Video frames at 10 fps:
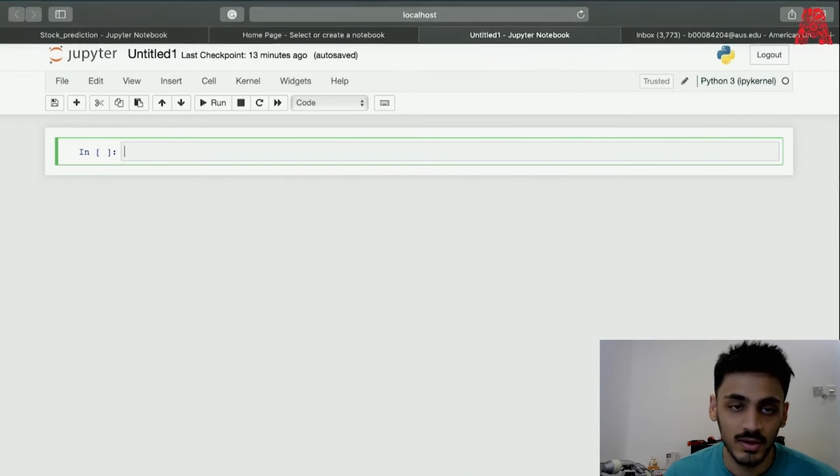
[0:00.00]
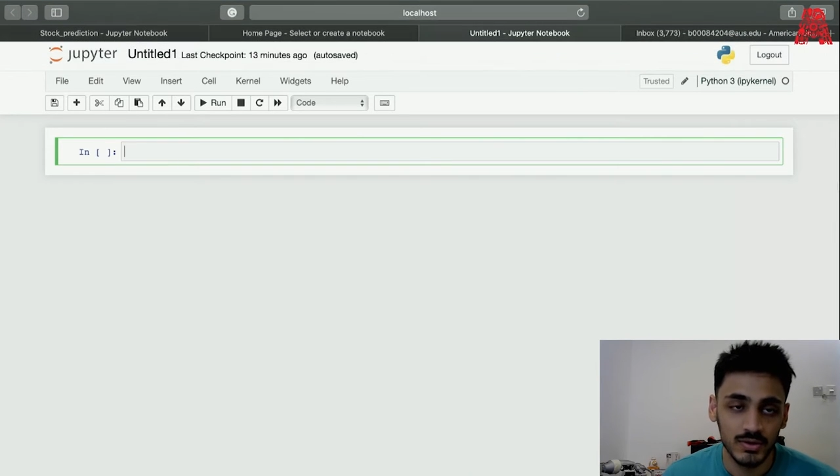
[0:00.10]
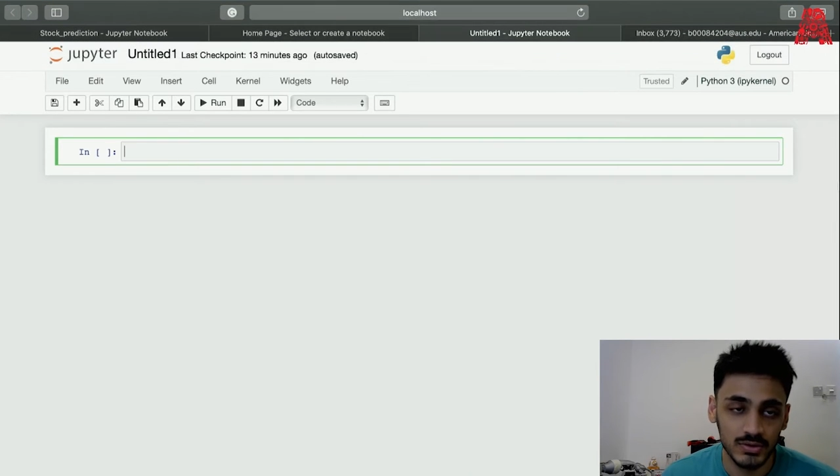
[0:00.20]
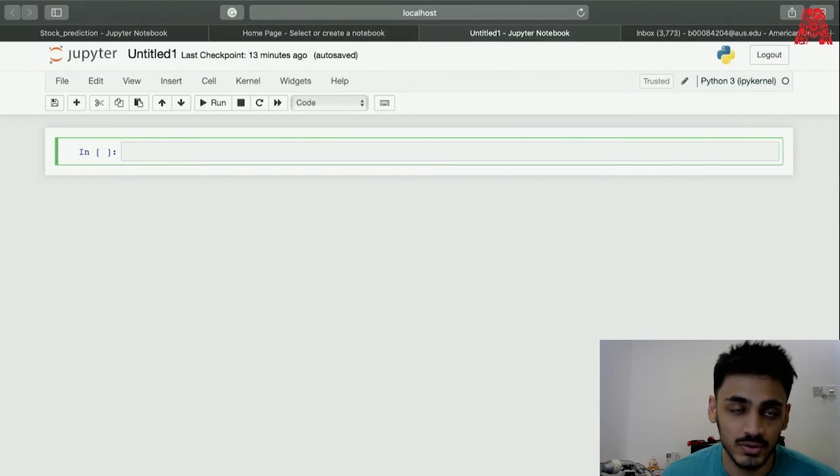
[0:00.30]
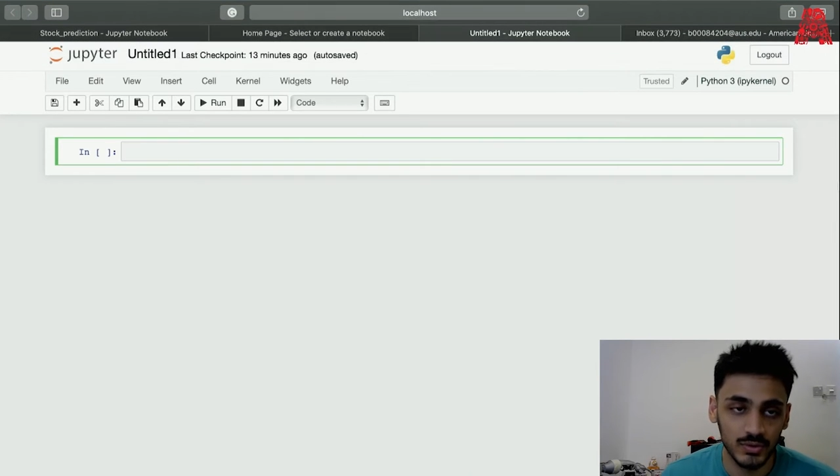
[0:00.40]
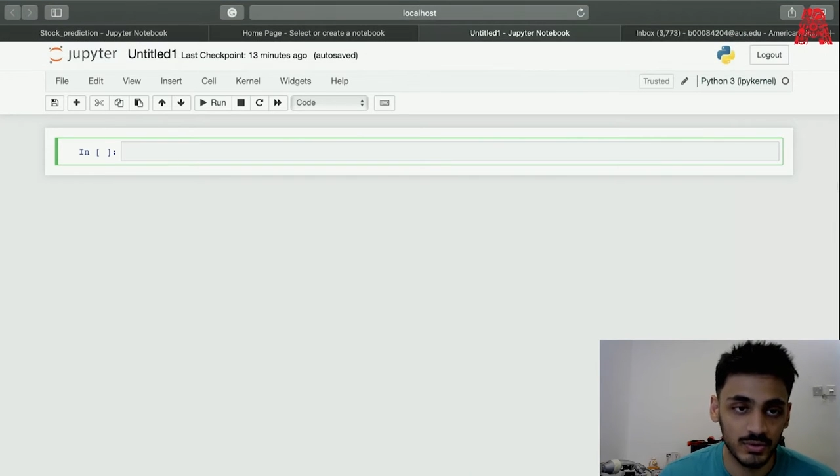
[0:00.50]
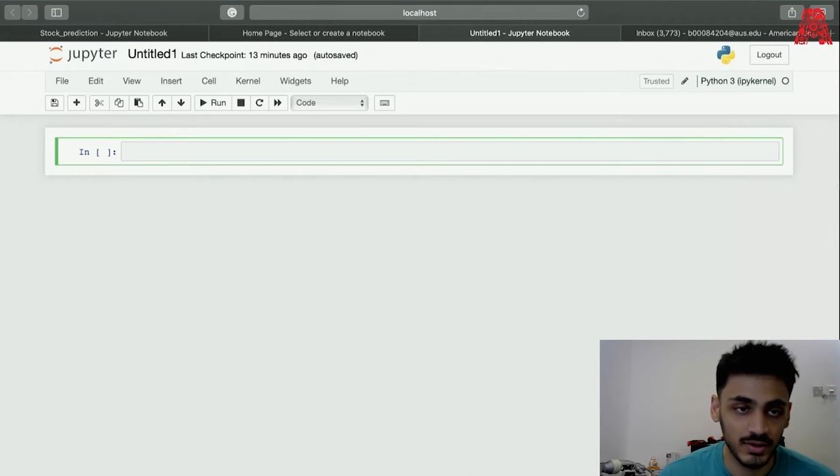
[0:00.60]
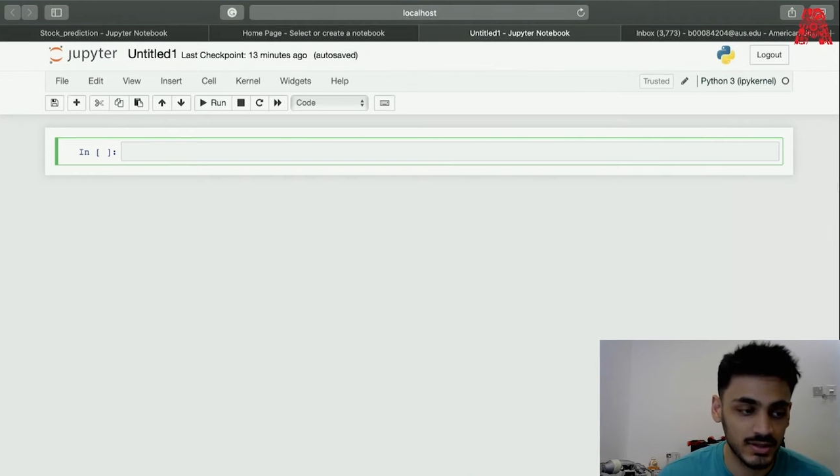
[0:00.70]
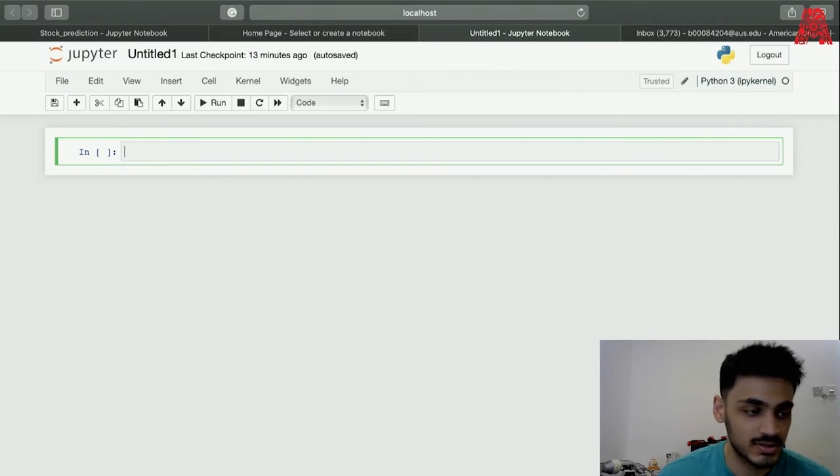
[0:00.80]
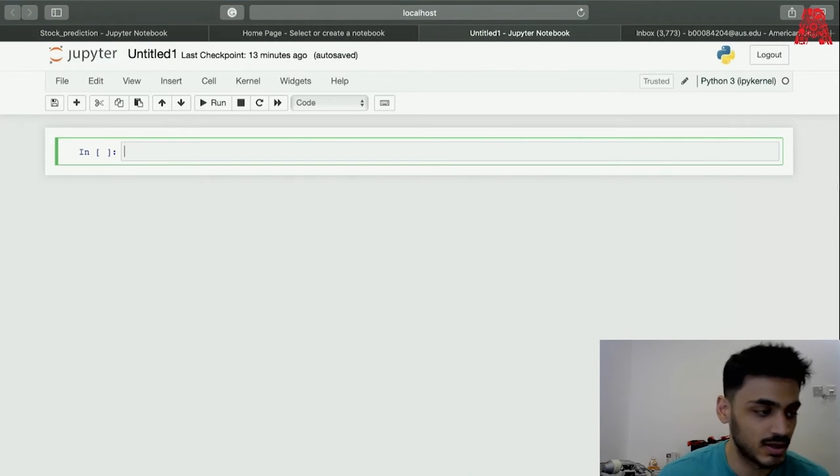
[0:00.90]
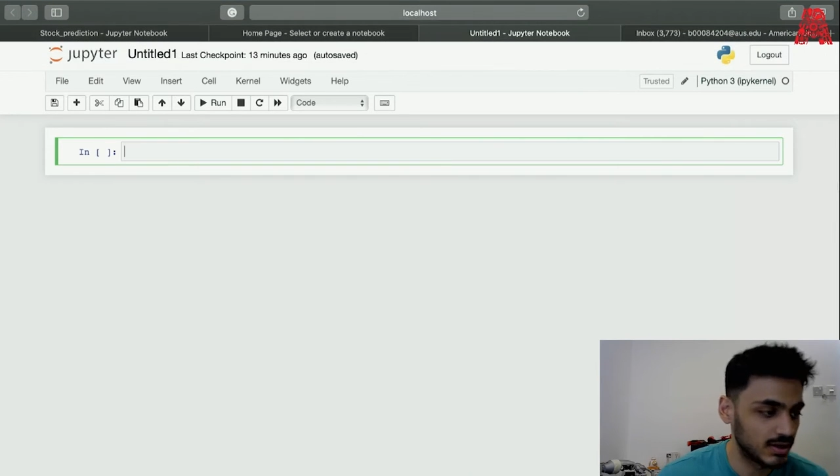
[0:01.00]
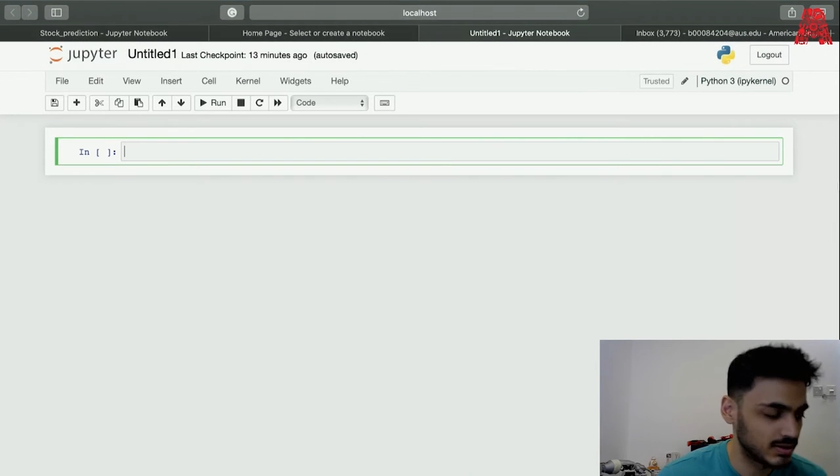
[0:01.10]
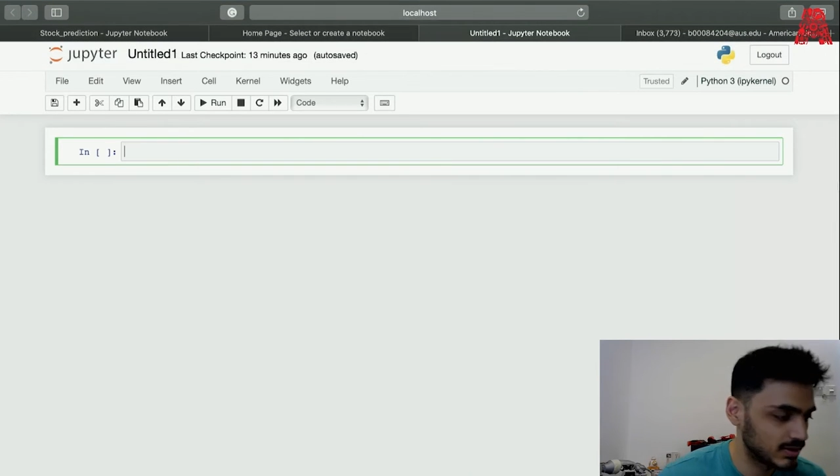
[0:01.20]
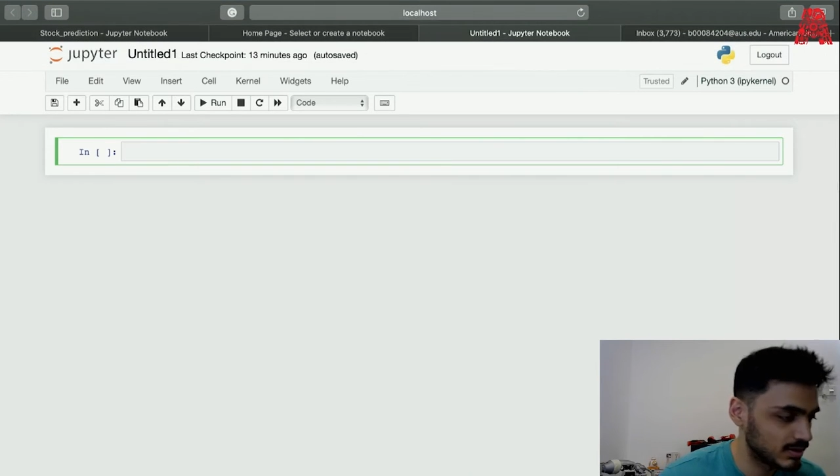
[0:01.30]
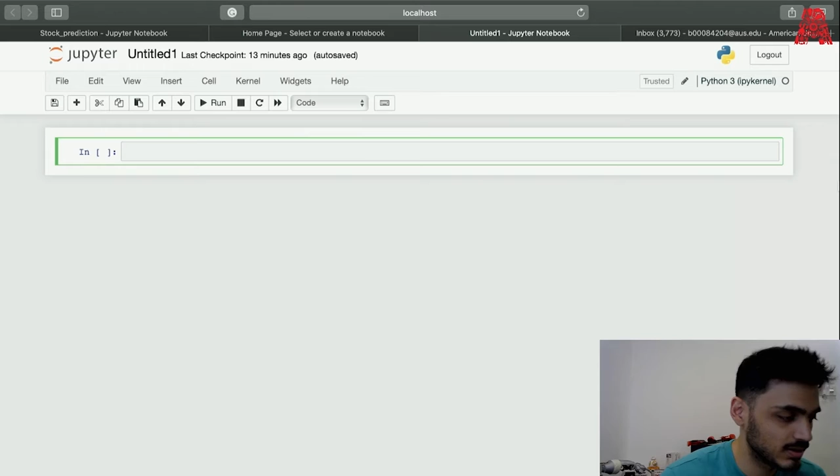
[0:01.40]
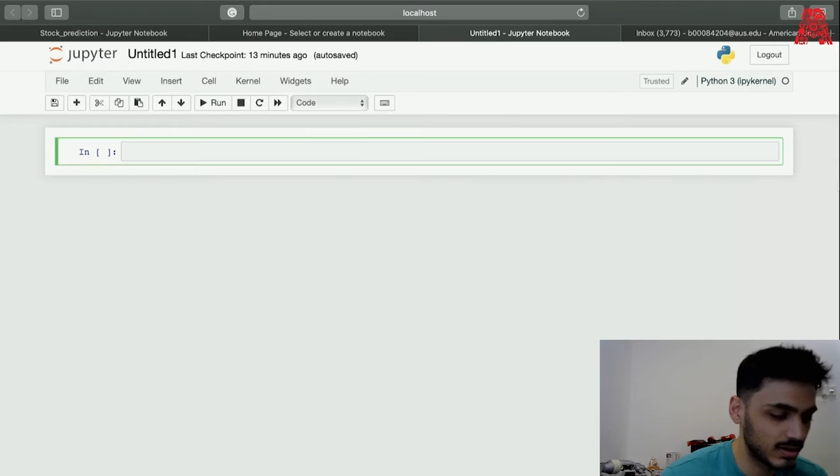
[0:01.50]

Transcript: So to get started,